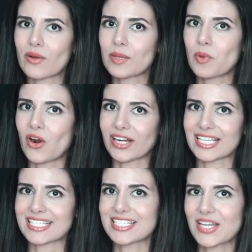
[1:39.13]
he
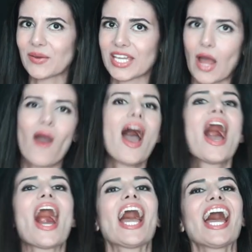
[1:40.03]
parties in Tokyo.
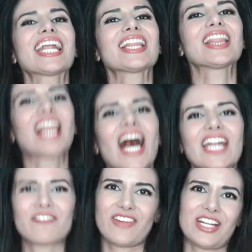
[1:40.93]
I had a
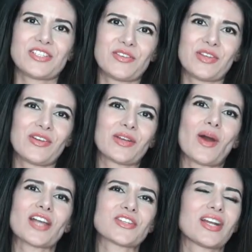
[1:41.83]
lot of fun interviewing
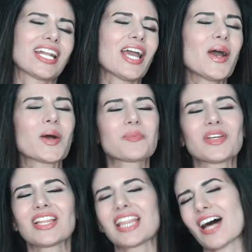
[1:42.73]
Roger, and I hope
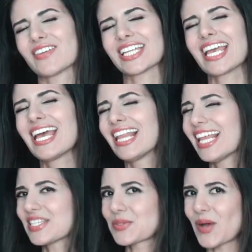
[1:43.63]
you love it.
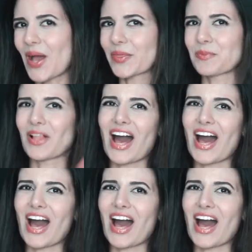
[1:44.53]
Let's rock it.